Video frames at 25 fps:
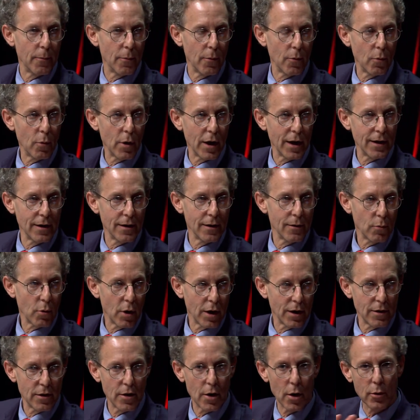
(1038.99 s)

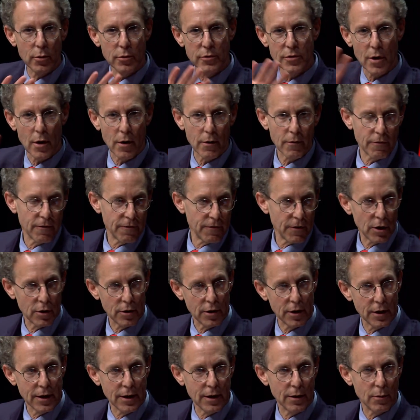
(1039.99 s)
When those are
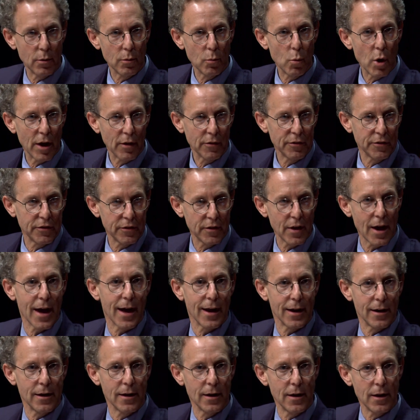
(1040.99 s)
fairly well
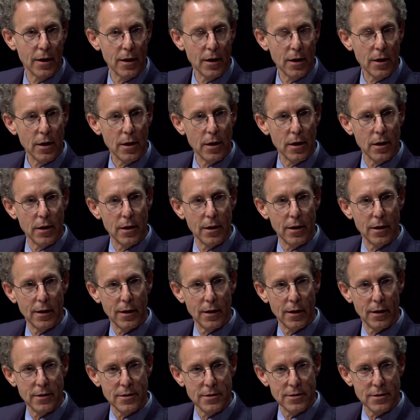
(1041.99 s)
set,
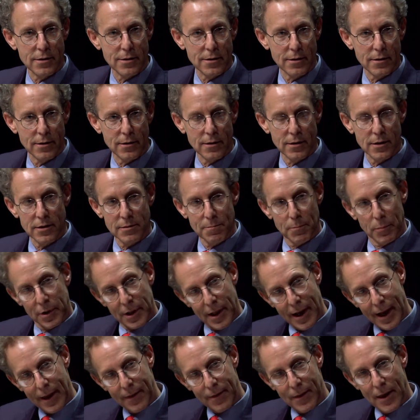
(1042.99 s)
is this
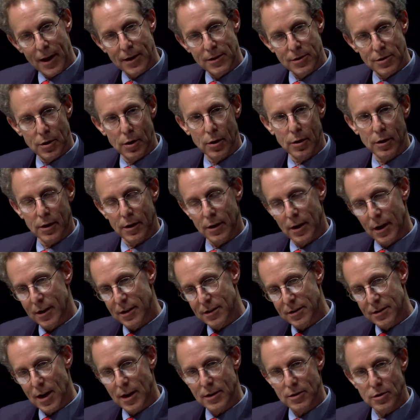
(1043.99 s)
plan then to, in a
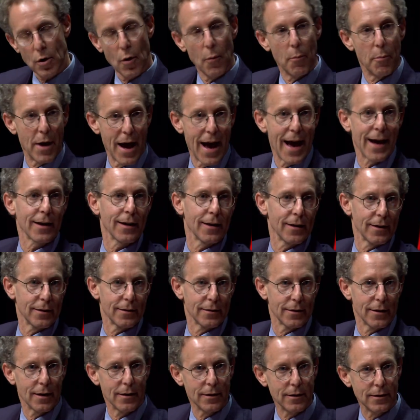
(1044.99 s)
sense, go back
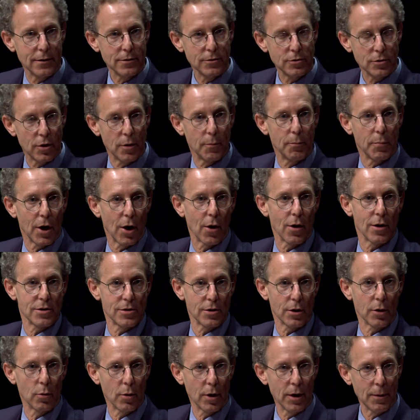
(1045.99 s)
to the Paris
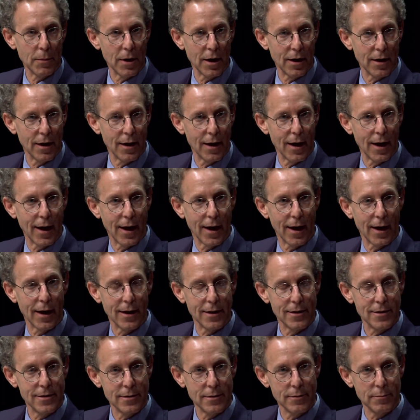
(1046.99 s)
Agreement
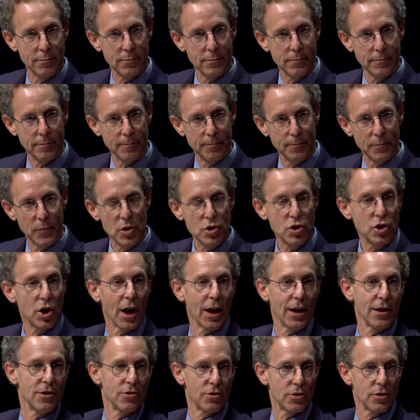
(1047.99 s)
and
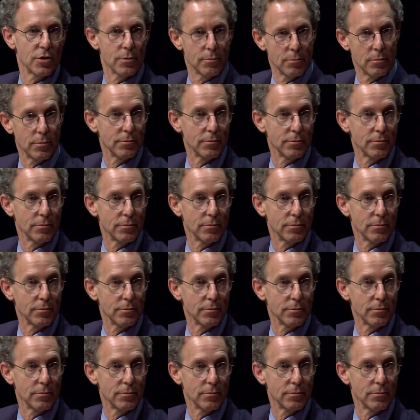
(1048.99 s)
change,